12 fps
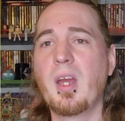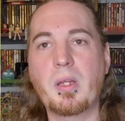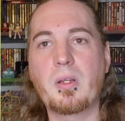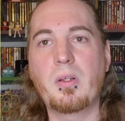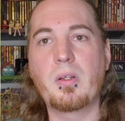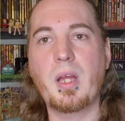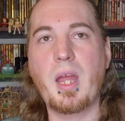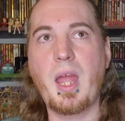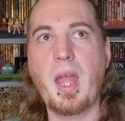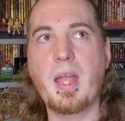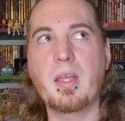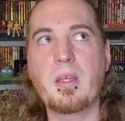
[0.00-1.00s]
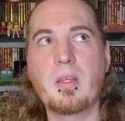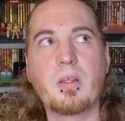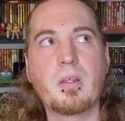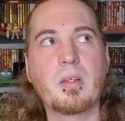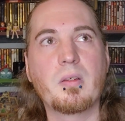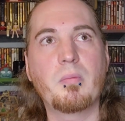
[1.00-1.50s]
Michael Ang,
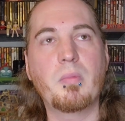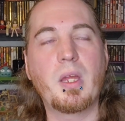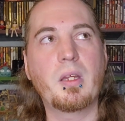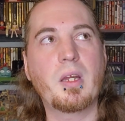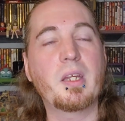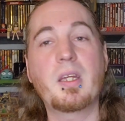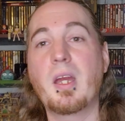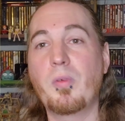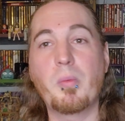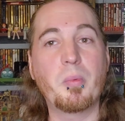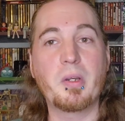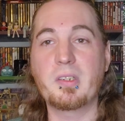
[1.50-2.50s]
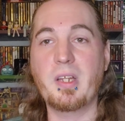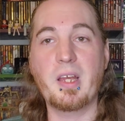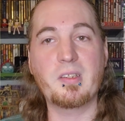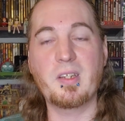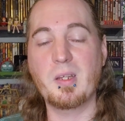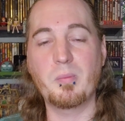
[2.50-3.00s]
I can't remember his
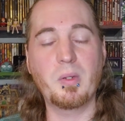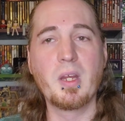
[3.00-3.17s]
last name,